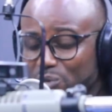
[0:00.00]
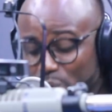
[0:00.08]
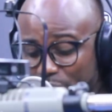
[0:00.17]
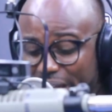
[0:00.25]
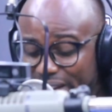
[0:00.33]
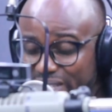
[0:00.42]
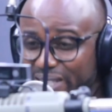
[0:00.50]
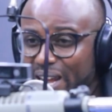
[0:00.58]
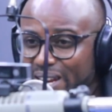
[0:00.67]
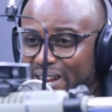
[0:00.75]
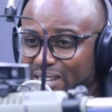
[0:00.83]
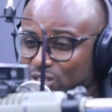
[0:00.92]
we
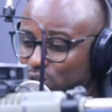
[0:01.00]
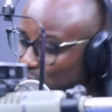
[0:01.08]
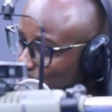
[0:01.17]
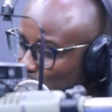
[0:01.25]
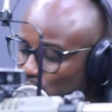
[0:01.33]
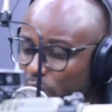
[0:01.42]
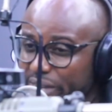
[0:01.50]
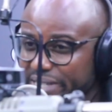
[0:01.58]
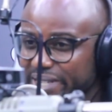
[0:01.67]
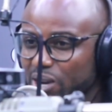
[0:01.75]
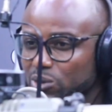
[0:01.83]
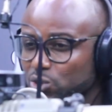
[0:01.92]
understand that you
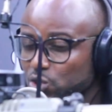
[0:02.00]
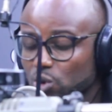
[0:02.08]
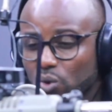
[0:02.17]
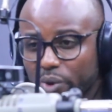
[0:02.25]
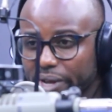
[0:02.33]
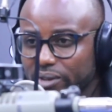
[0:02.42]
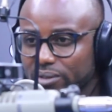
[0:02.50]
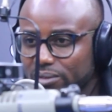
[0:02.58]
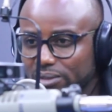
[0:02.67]
excelled so well